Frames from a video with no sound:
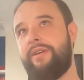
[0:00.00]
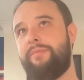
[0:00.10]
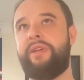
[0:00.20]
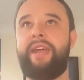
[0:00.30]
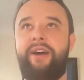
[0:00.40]

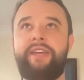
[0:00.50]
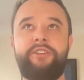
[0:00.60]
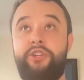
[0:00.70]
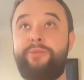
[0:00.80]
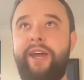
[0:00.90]
But then I could
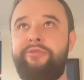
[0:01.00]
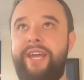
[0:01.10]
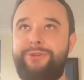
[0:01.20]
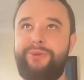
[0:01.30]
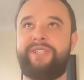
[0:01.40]
just use my
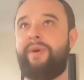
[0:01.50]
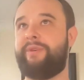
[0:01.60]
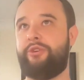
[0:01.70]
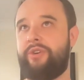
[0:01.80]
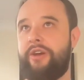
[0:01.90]
credentials to
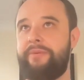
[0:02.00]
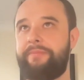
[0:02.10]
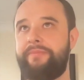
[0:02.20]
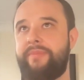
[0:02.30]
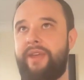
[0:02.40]
publish your code,
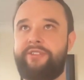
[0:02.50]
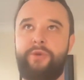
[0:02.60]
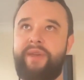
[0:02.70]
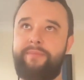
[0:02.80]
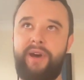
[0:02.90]

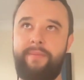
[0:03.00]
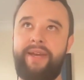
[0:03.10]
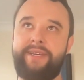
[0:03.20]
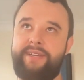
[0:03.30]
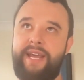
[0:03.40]
assuming PyPi
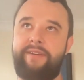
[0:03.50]
doesn't have a